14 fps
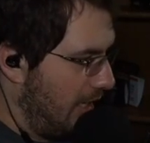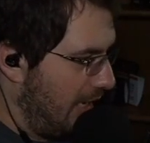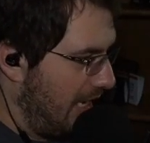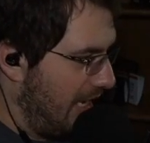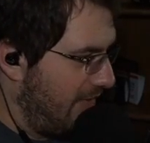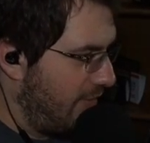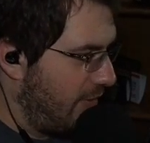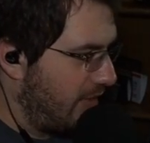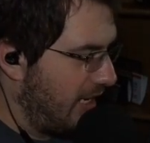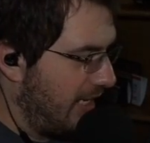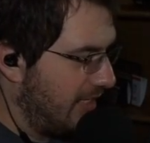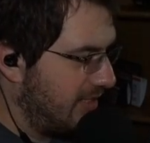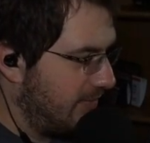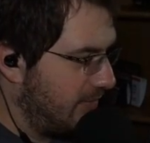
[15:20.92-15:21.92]
I have no
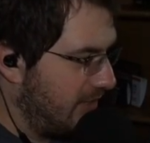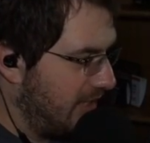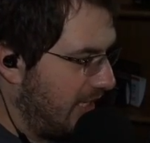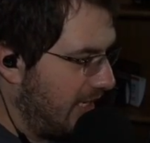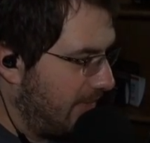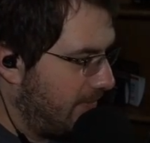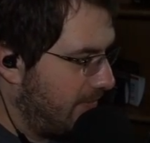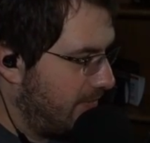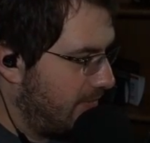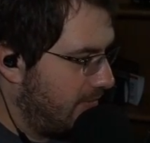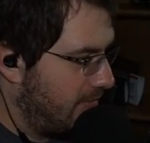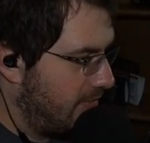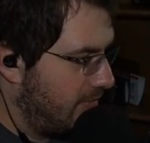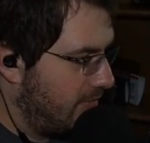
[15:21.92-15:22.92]
concept of time.
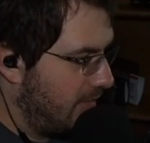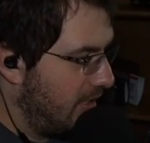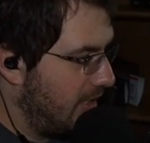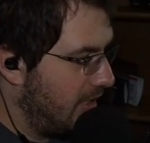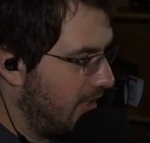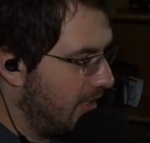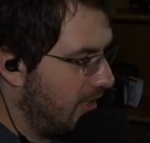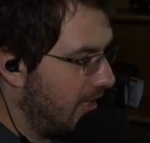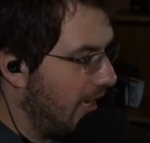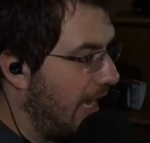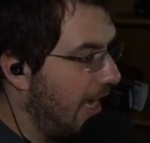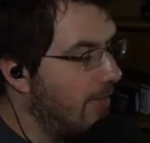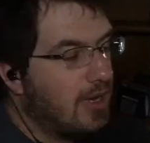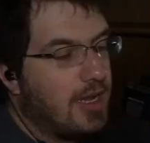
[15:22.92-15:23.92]

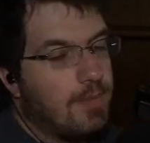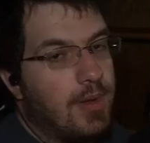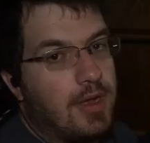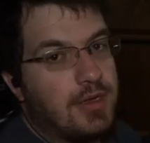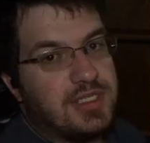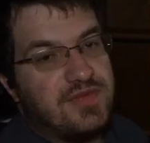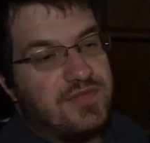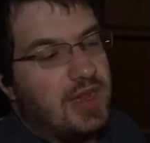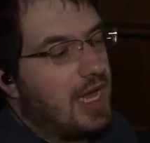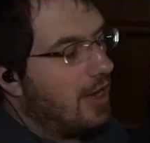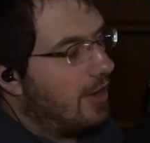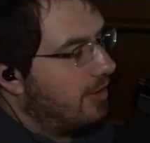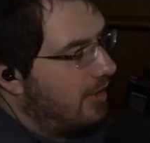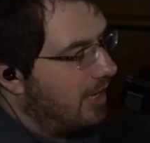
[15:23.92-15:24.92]
I'm a compulsive
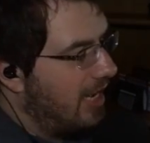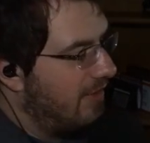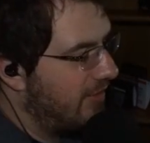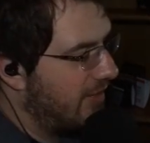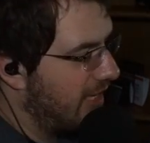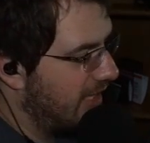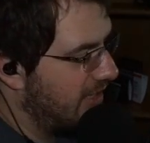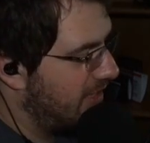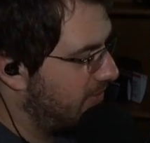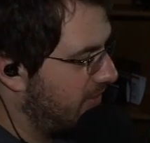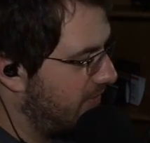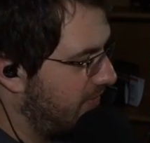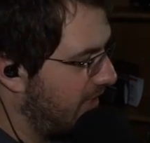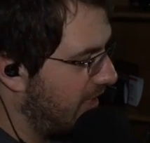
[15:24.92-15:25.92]
liar. I have a
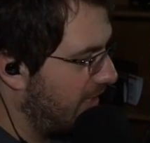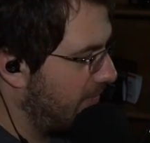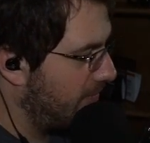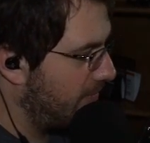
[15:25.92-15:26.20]
concept of time.